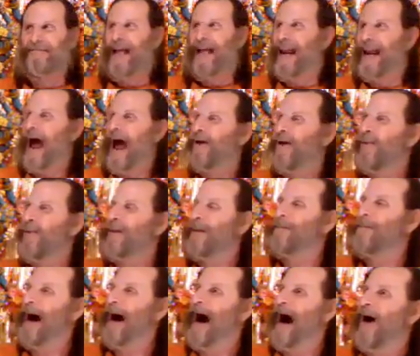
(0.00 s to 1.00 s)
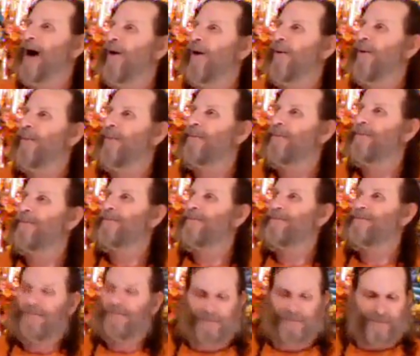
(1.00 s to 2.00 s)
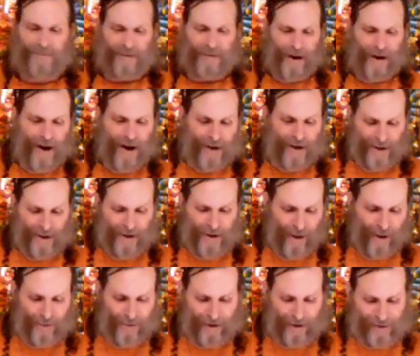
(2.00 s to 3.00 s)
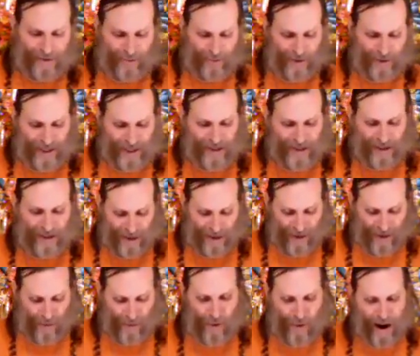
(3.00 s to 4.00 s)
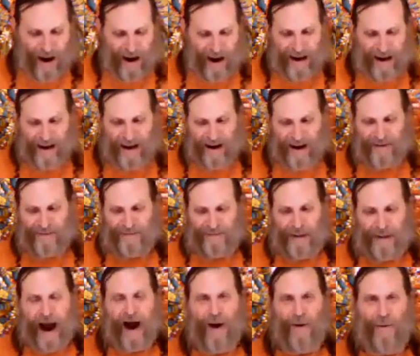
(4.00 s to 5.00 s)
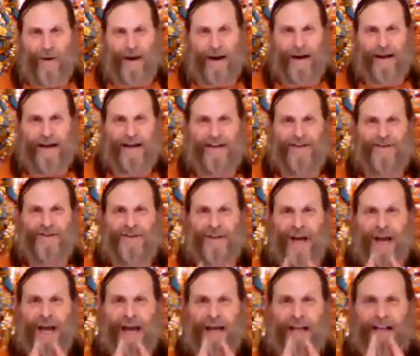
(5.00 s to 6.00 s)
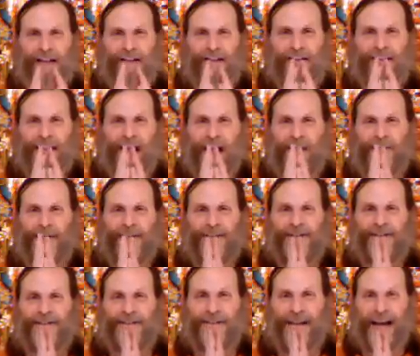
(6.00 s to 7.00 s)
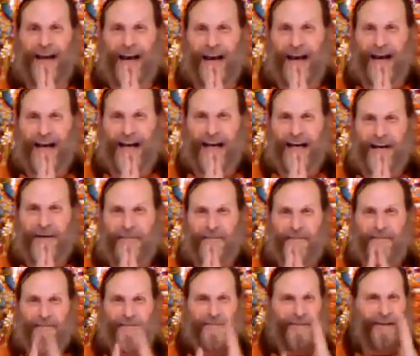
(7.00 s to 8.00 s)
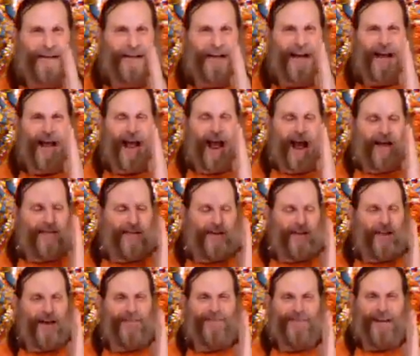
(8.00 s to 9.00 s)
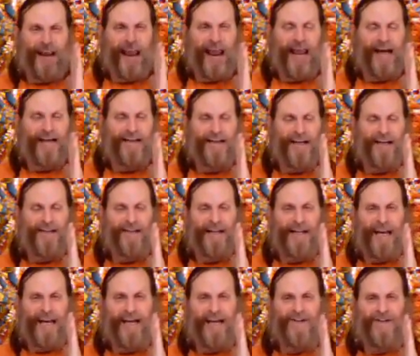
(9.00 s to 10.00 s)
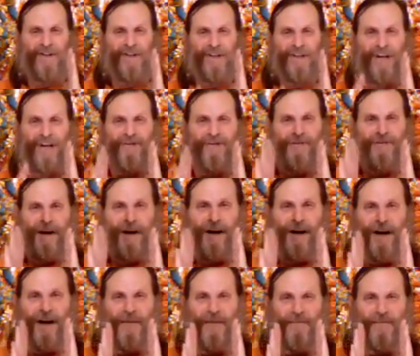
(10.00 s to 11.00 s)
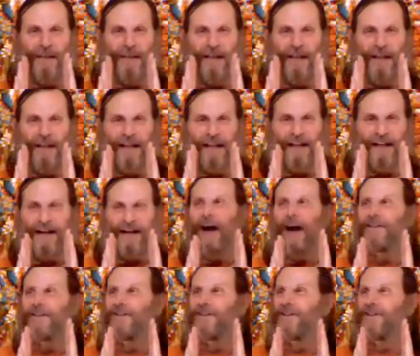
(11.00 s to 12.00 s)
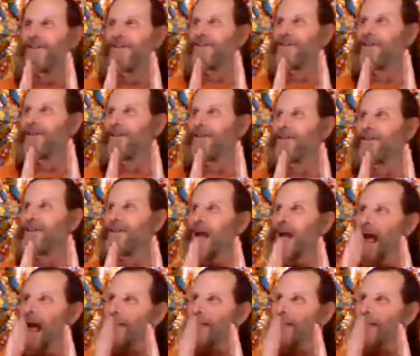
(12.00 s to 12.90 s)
And how do we bow? You know, the traditional way of bowing is saying namaste. And the left hand indicates Shiva, consciousness.